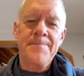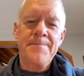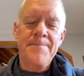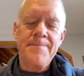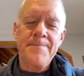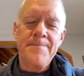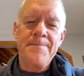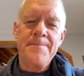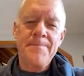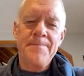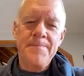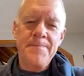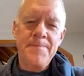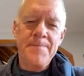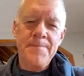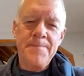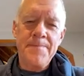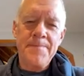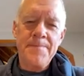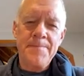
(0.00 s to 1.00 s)

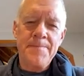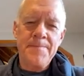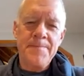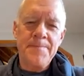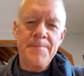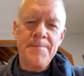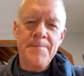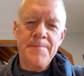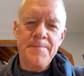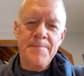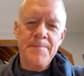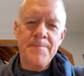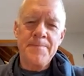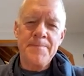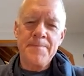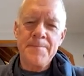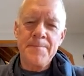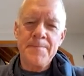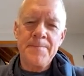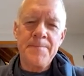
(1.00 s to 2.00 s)

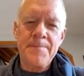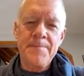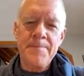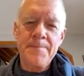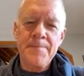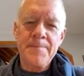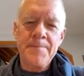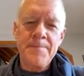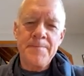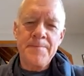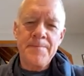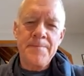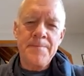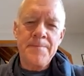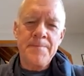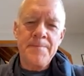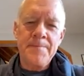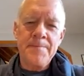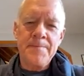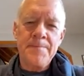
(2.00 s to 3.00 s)

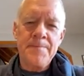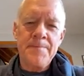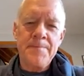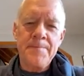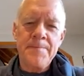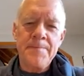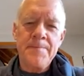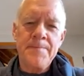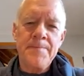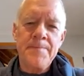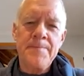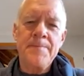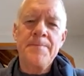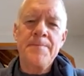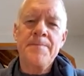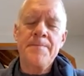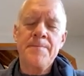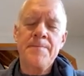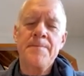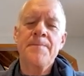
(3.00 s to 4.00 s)

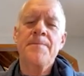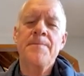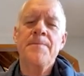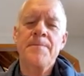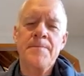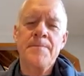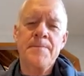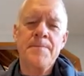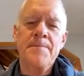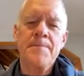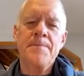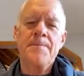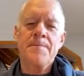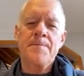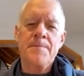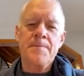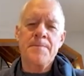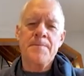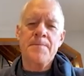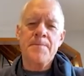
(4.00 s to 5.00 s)

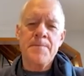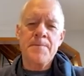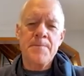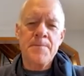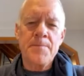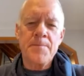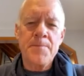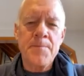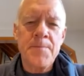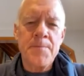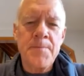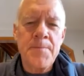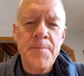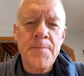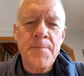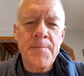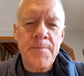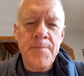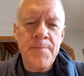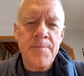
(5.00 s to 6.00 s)

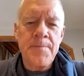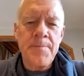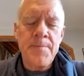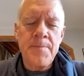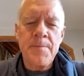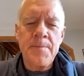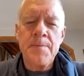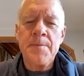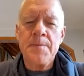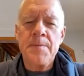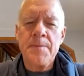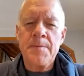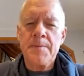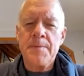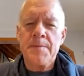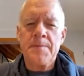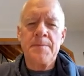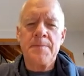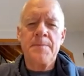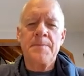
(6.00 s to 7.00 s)

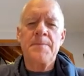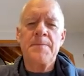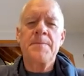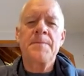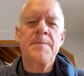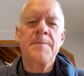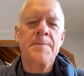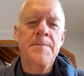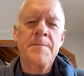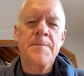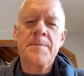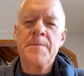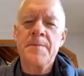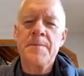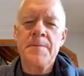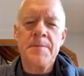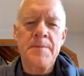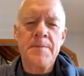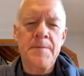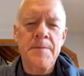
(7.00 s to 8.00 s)
[no speech]